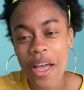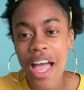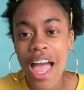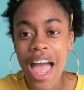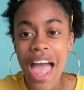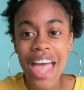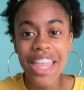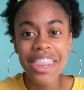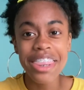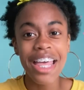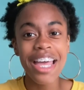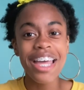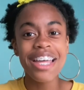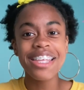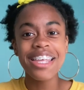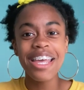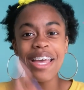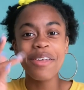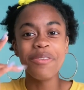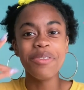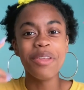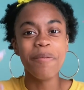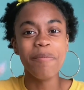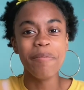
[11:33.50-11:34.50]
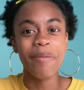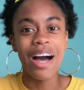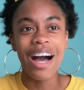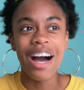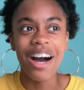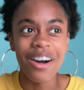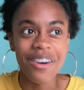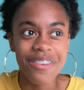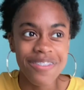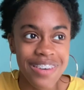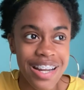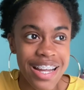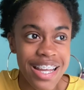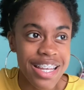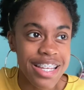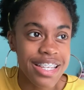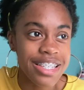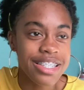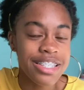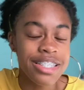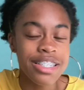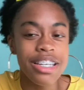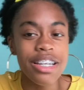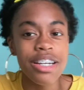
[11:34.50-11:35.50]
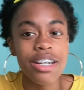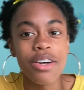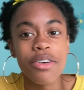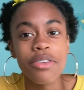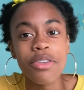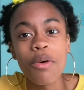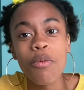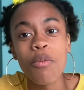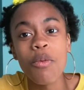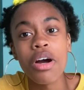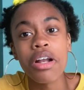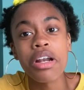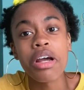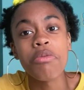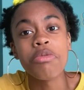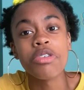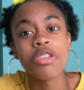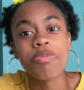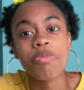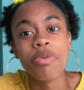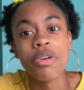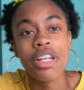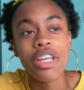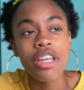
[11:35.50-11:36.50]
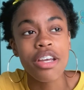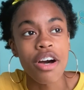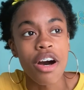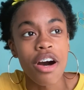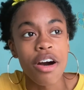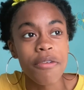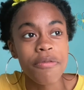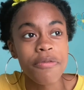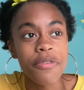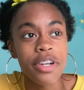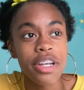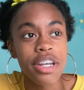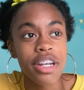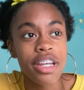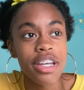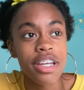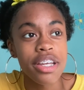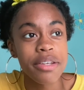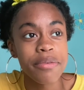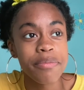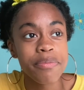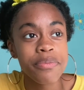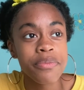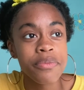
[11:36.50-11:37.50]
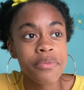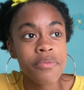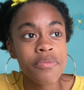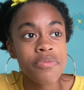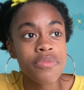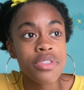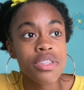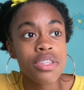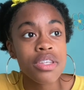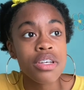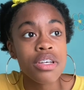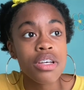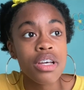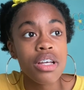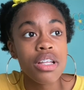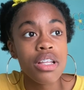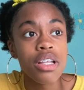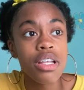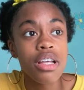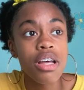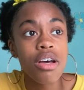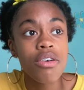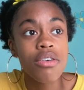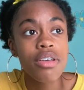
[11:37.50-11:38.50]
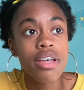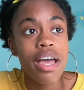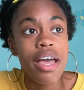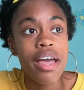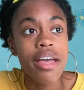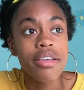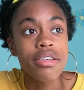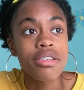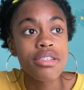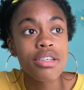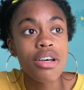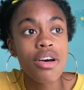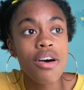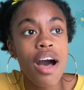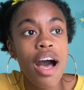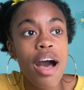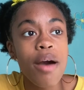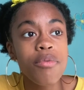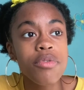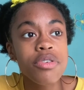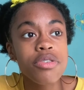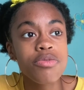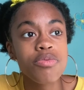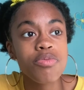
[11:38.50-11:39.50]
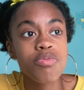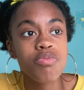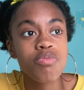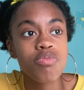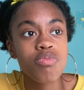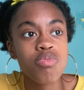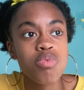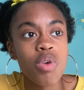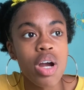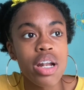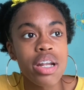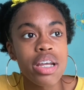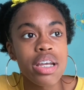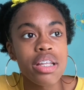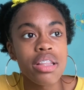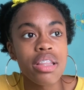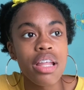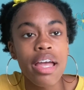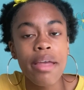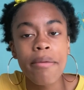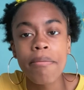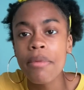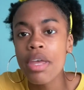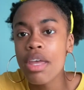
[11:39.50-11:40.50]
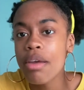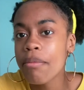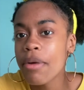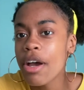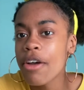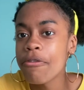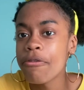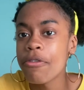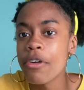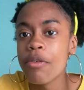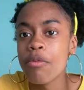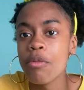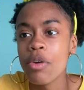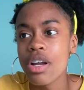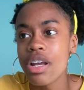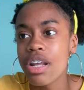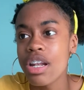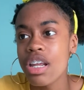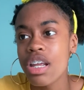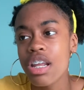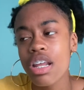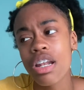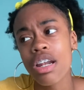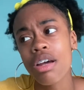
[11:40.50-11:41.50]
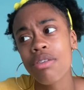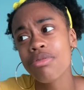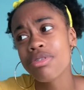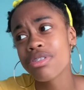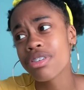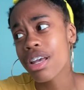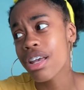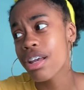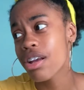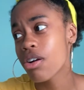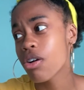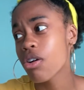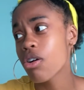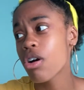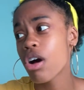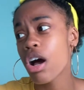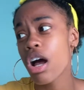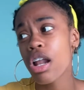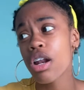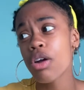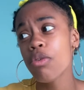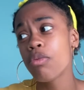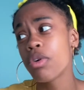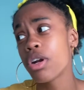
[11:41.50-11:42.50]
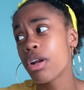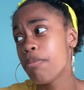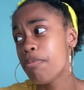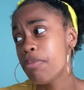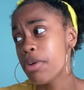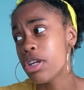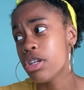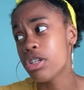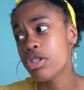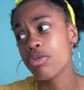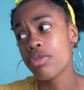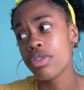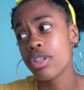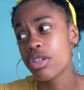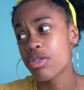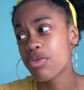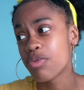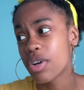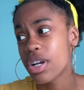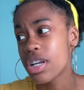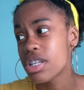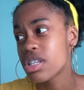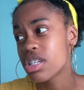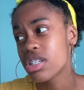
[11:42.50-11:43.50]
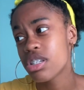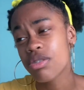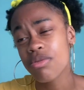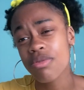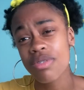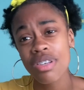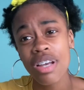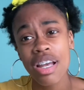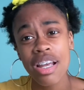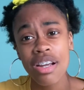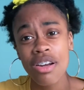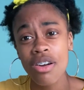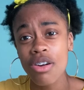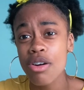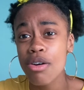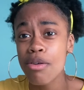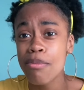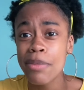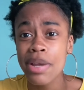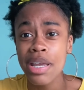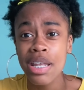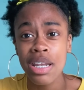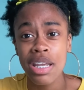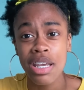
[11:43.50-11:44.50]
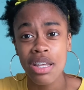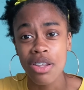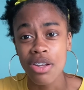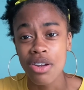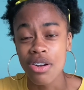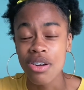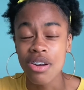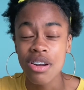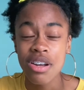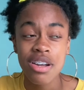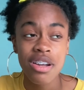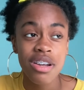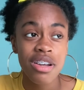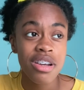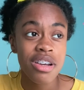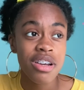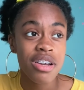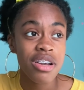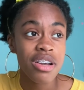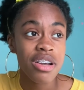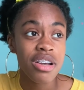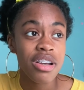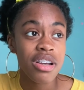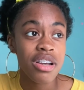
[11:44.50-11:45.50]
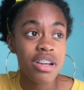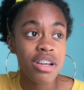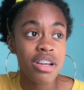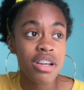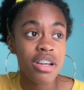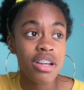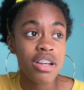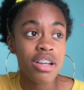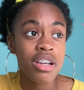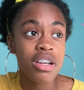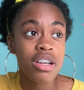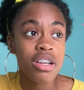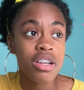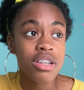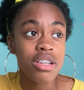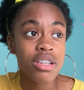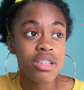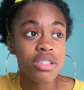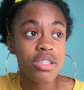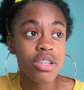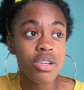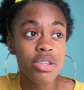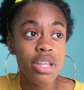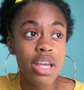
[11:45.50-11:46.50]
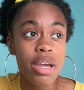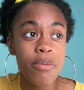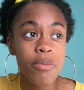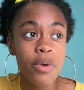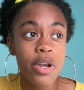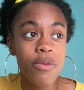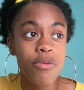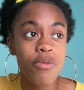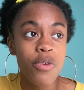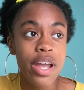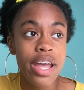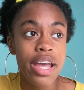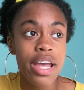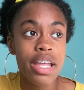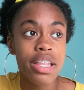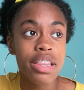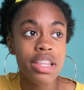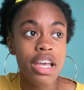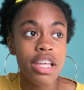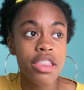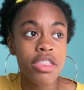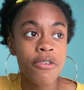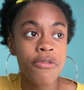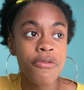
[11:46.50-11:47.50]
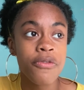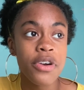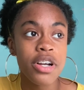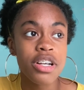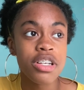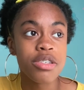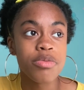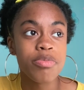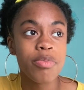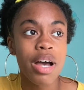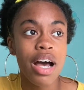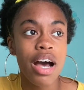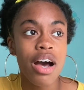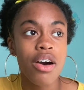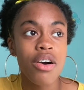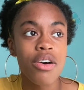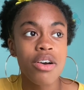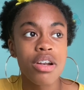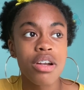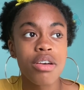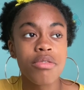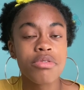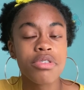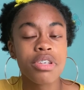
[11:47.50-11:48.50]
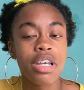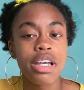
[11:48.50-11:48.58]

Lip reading: then came the mile race, you know, the one I was pretty confident in. Okay, so I was running. Like, me and my friend were in it. And I was like, girl, I don't want to beat you in this race. And she was like, girl, me neither. So then we ran, like, the first mile. And I was